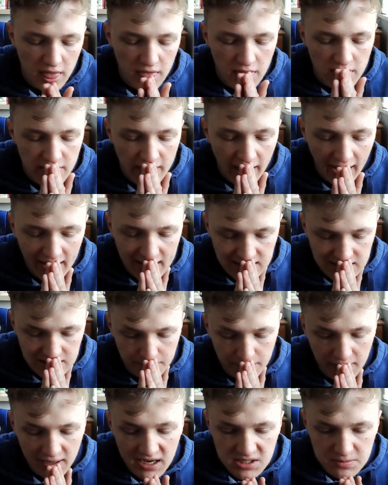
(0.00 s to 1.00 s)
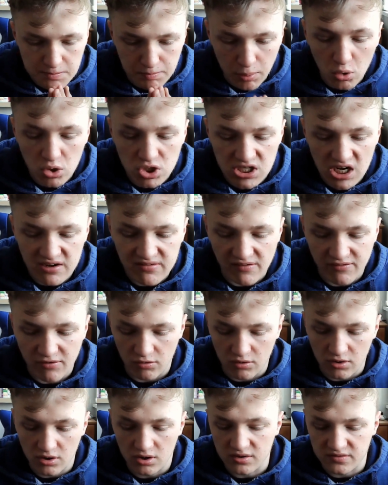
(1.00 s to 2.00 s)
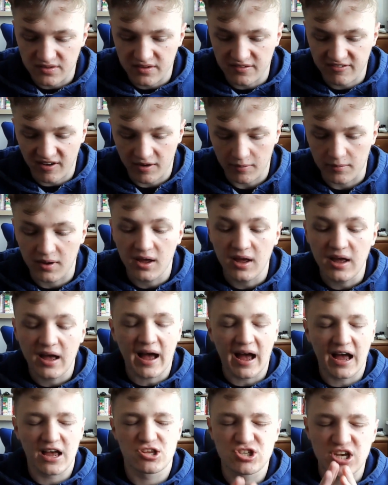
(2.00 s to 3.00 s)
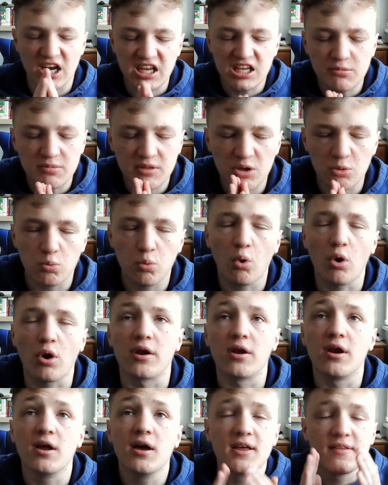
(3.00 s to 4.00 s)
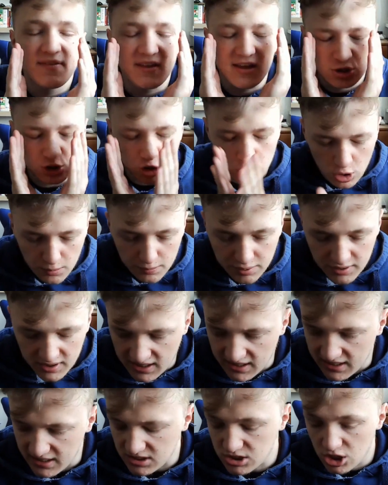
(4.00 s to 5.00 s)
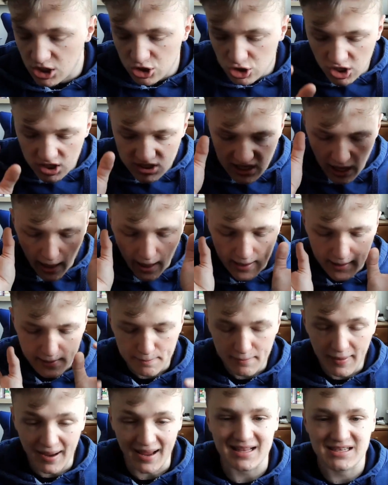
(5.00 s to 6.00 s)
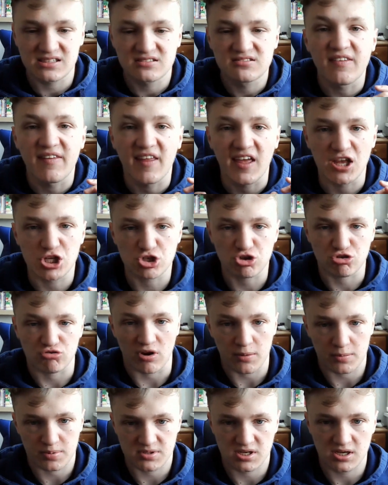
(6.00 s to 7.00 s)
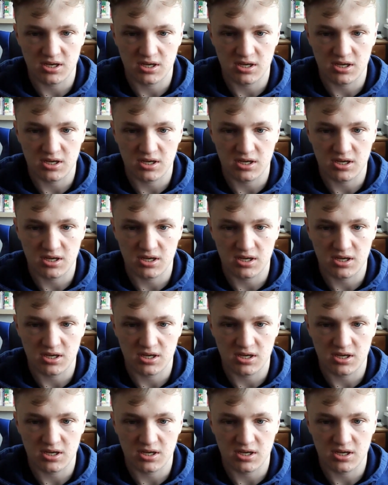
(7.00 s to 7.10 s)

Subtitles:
That is the biggest bullshit I've ever heard, the fam. I genuinely want these companies to admit that they script.